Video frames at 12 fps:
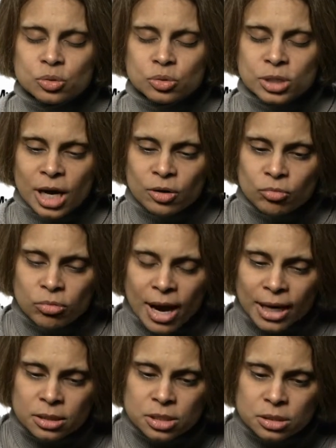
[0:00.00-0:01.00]

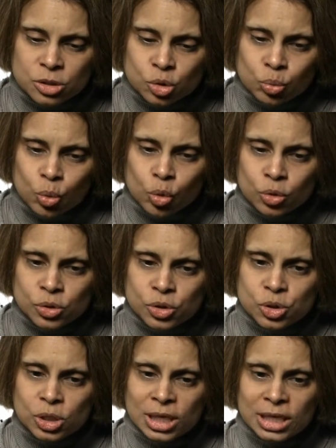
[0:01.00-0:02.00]
direct
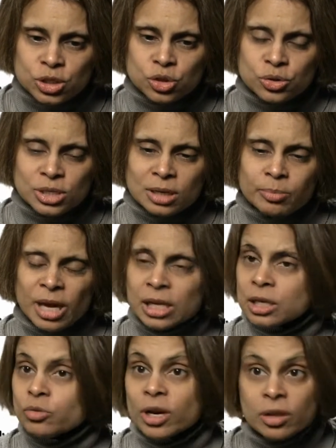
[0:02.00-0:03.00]
towards lesions that may
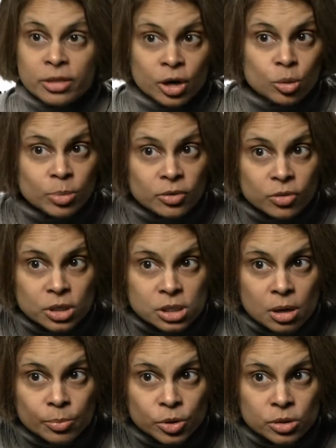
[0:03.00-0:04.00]
need radiotherapy, for
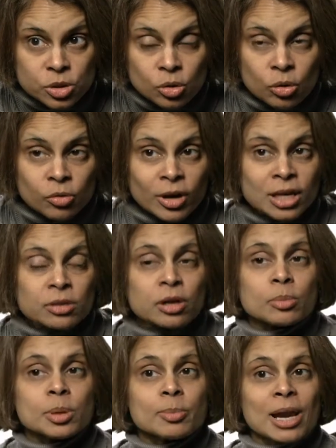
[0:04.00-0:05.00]
example, so-called
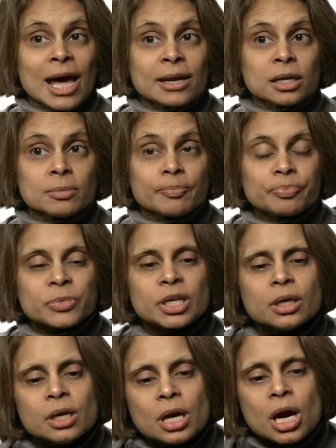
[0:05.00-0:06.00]
radiotherapy planning,
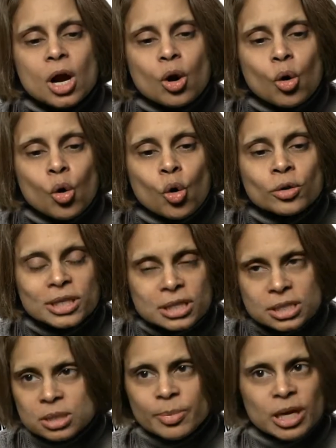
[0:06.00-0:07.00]
or
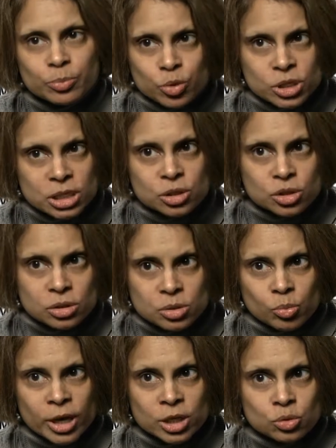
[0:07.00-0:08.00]
these cement procedures
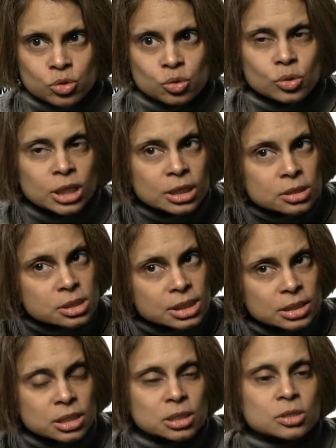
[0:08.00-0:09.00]
where you do need
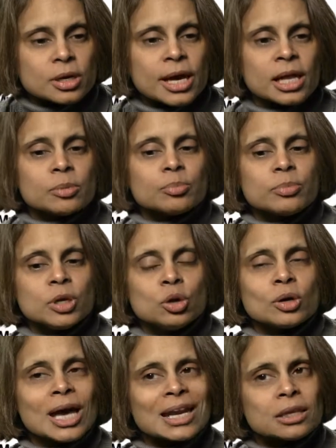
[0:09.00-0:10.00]
CT to help
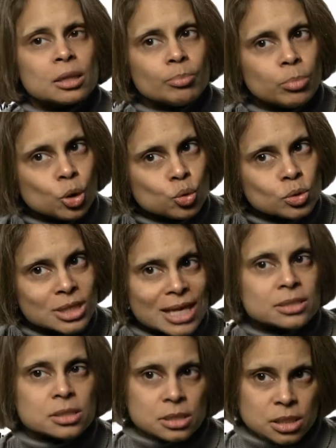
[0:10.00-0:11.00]
look at the bone
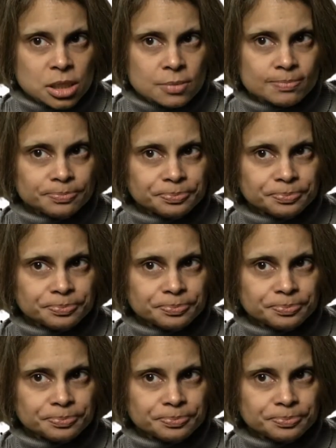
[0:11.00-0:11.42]
density.